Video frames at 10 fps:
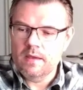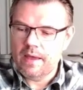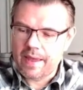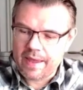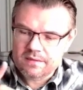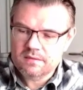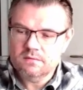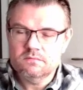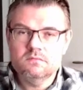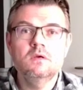And
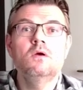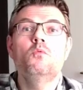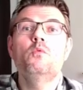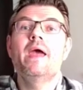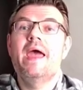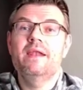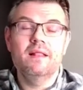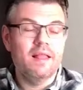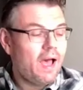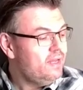we
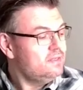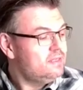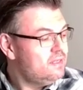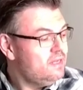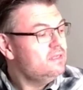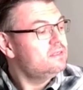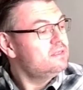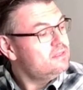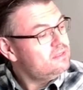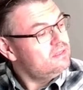analyzed
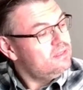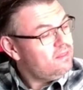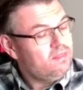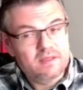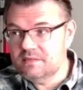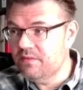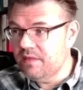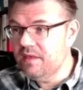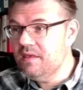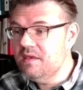this
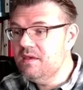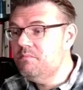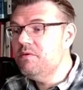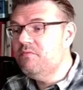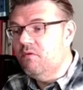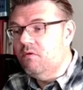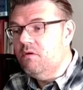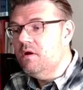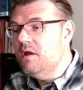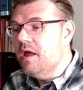thing here
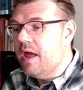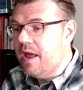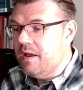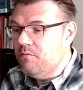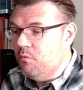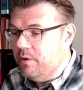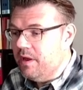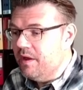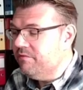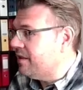before, and we
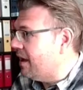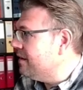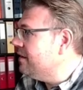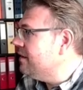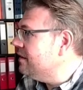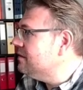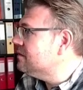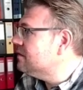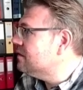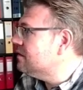have done
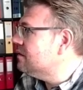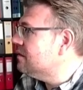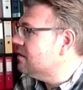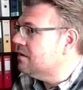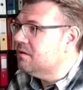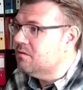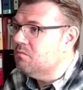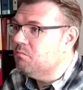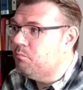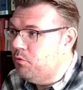it
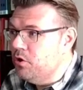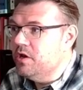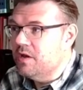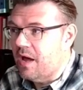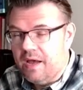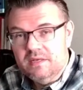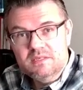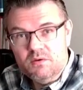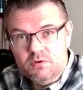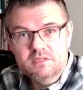pretty nice,
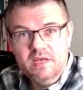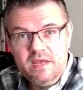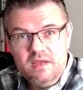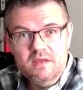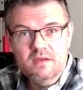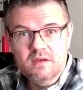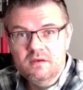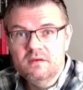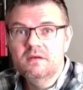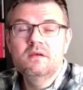I would say.
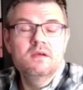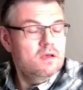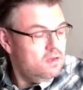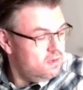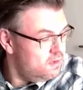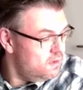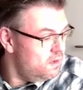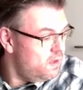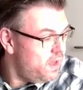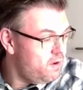Yeah,
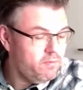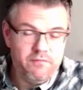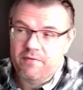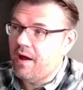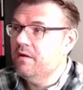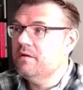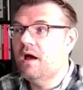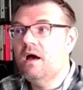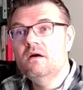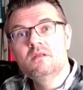and we found
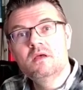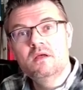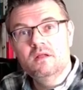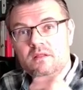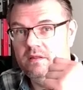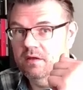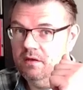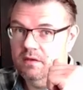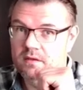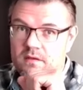out the